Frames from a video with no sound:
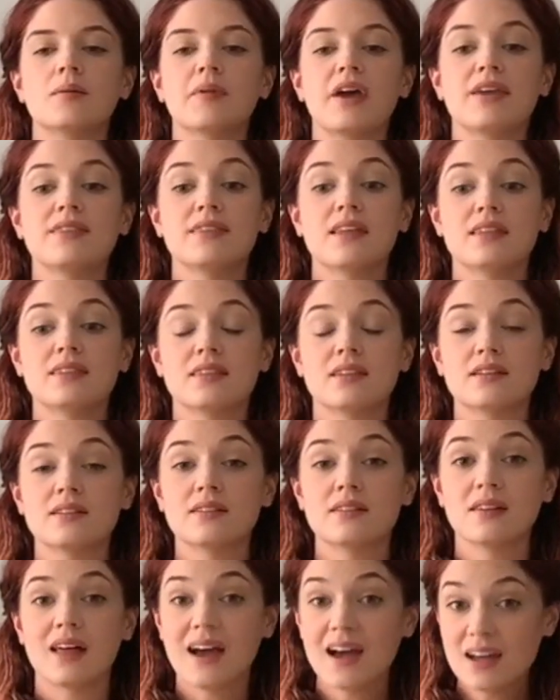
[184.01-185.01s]
And then the
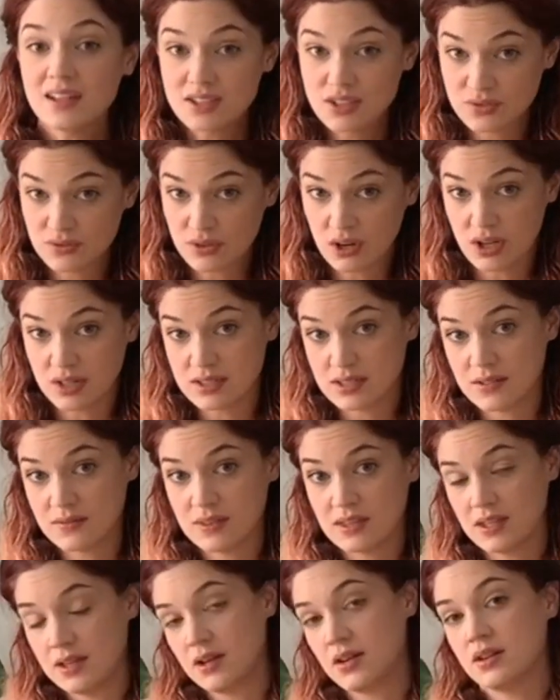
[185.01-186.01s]
last frost of
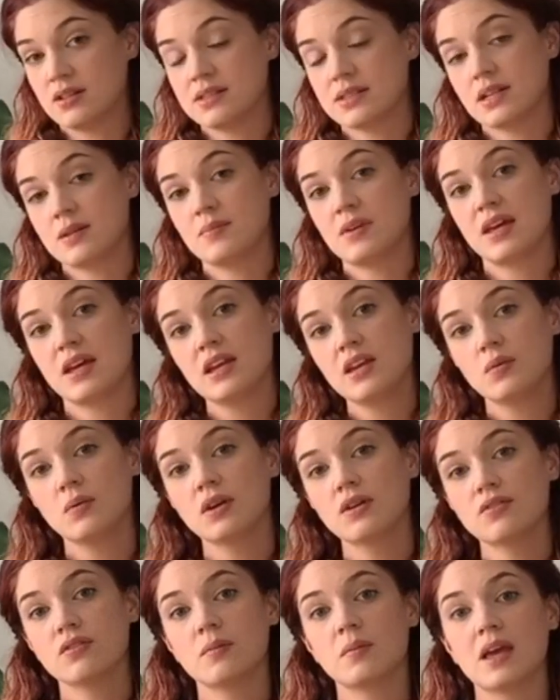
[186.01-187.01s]
the year is going to be
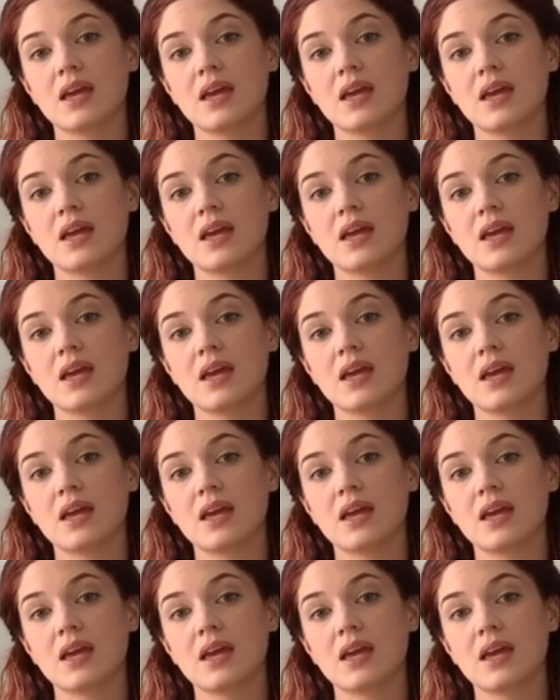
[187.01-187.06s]
anywhere from